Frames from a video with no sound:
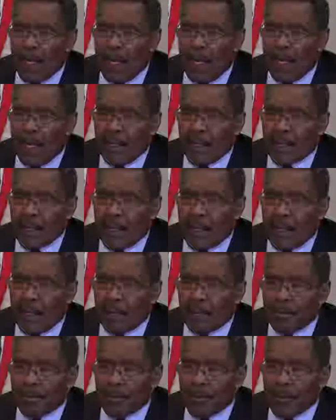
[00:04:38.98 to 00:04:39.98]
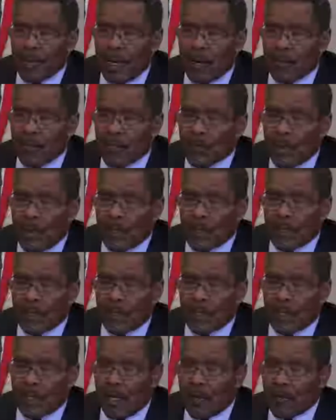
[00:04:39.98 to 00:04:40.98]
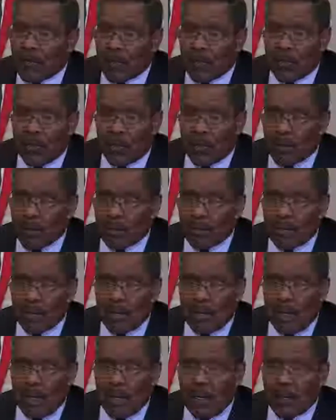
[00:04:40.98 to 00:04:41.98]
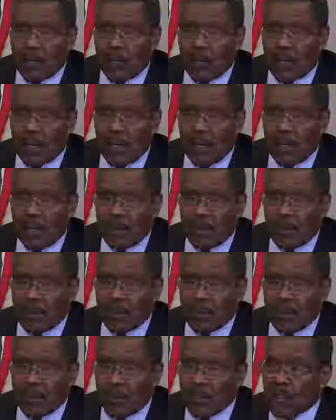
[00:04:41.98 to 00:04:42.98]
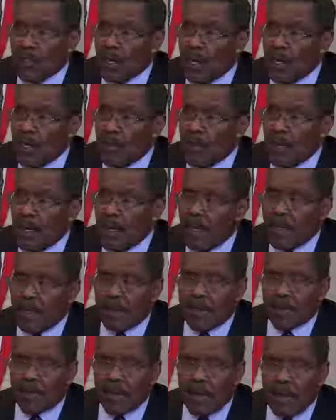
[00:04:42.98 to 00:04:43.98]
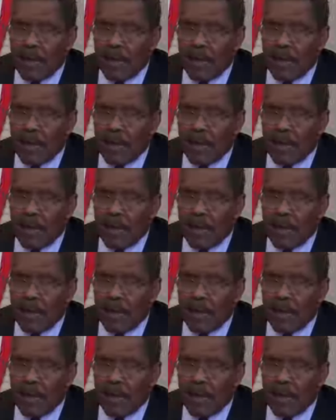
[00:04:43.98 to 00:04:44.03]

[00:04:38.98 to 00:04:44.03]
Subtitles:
and I respect the governor for what he was saying to me, and